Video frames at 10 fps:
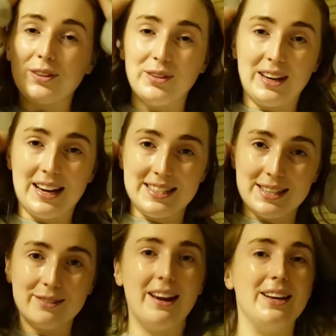you guys
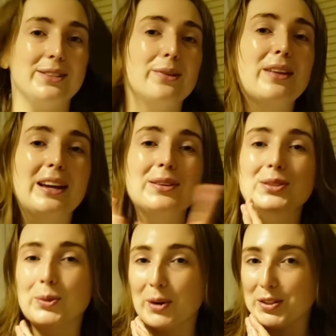as well, so thank you
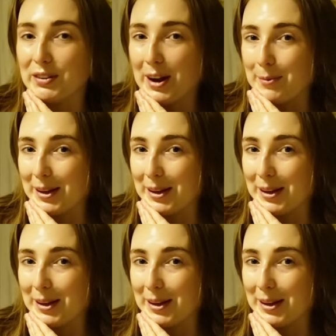so much for coming